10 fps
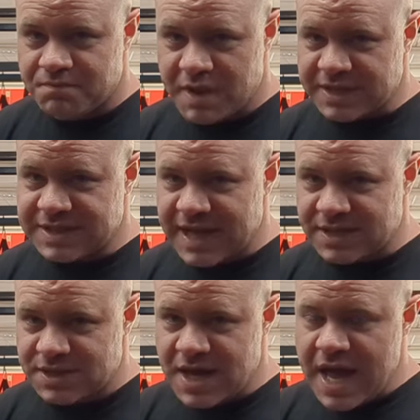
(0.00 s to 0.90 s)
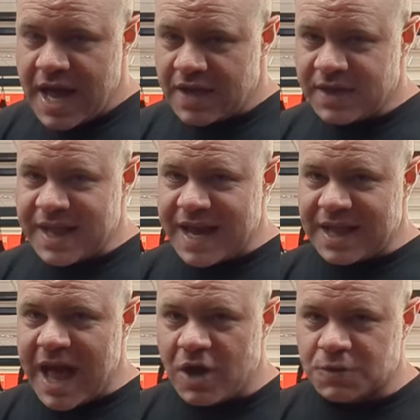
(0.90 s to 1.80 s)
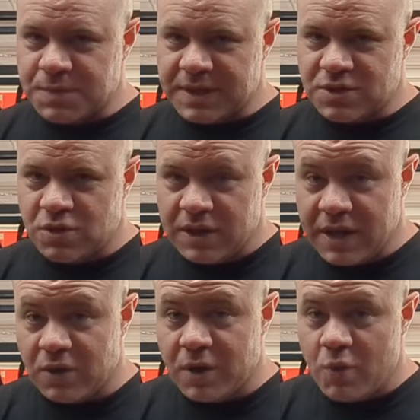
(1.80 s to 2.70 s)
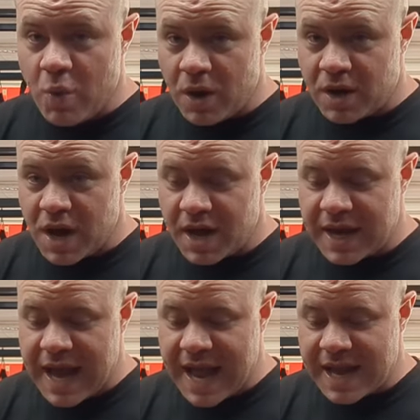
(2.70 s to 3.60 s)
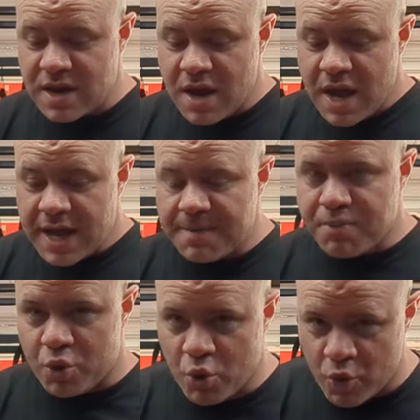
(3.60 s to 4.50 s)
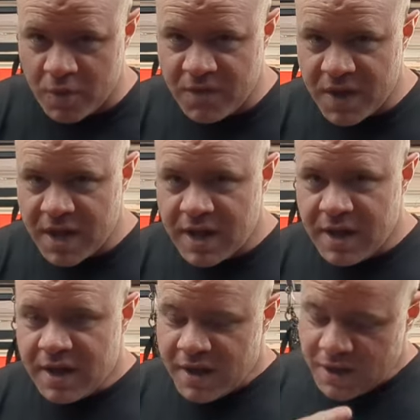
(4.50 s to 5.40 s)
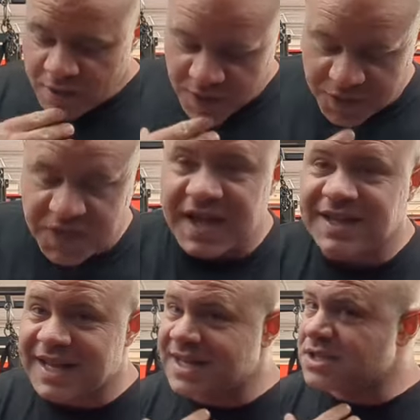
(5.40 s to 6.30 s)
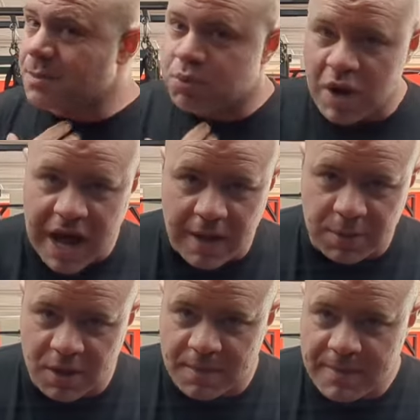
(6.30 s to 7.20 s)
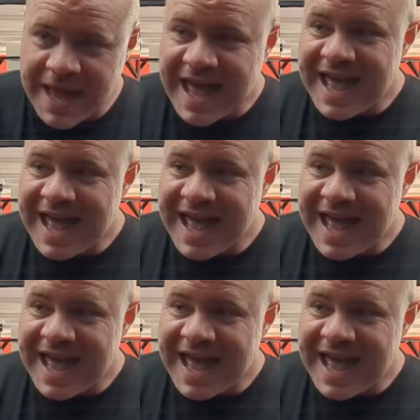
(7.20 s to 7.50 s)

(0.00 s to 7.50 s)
Make sense? And then that allows me to literally work on and improve the thing that is the problem